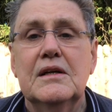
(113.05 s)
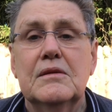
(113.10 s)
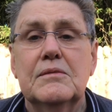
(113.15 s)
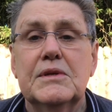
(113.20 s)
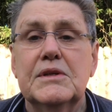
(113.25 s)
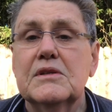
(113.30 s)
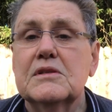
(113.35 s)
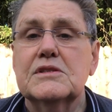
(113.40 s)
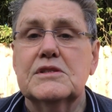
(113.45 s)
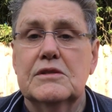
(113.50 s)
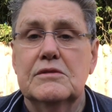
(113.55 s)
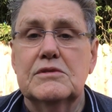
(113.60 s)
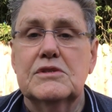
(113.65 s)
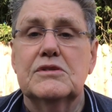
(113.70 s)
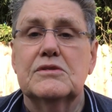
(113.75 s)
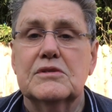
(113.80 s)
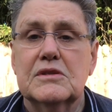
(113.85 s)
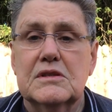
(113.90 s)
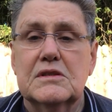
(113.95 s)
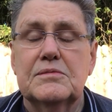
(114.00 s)
We also
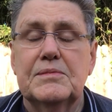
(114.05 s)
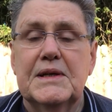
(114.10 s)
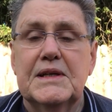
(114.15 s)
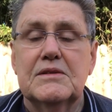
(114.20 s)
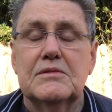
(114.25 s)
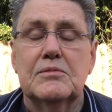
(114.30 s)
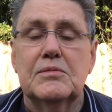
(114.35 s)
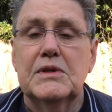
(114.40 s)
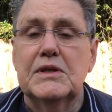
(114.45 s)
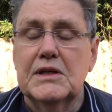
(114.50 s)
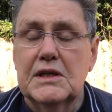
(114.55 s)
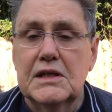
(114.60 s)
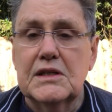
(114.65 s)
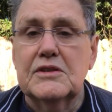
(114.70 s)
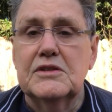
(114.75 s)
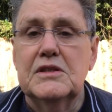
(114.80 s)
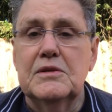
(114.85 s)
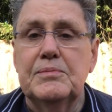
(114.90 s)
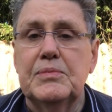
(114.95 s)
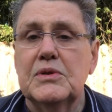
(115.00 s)
talked about, we are
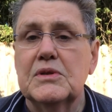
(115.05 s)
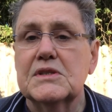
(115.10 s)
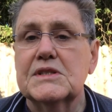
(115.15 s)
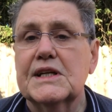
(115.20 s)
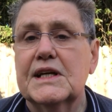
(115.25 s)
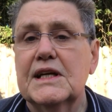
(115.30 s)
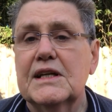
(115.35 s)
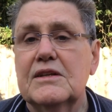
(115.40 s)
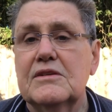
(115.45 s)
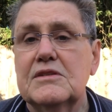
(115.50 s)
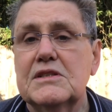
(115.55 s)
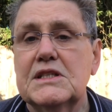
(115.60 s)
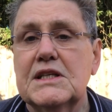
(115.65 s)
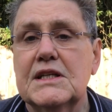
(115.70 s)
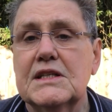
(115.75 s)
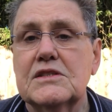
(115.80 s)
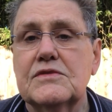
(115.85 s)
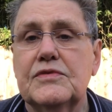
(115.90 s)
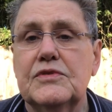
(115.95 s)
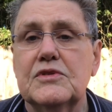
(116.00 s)
going to pull together a
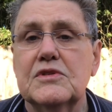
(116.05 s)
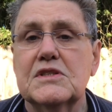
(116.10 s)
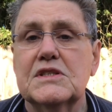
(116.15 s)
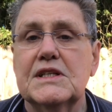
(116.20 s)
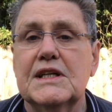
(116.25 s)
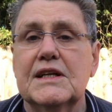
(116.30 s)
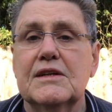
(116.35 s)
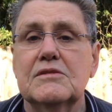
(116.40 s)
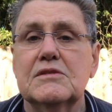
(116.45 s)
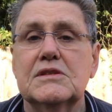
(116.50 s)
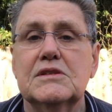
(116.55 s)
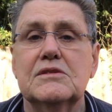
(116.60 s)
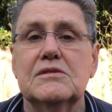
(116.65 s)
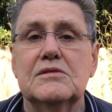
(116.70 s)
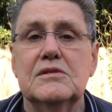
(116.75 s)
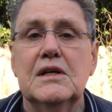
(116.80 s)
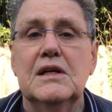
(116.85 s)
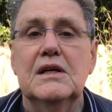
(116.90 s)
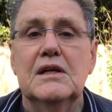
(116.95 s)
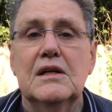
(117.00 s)
task force now to
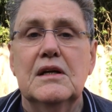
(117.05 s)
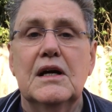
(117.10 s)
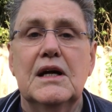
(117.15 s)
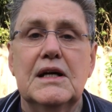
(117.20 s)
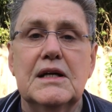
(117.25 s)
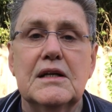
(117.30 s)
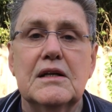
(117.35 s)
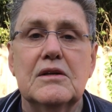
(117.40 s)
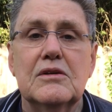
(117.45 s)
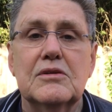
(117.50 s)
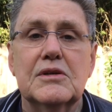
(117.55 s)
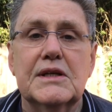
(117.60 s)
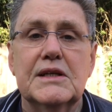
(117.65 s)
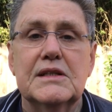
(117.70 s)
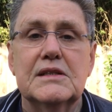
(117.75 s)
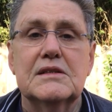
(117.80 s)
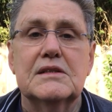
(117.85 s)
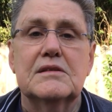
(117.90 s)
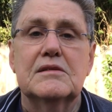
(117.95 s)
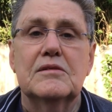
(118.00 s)
uh, look at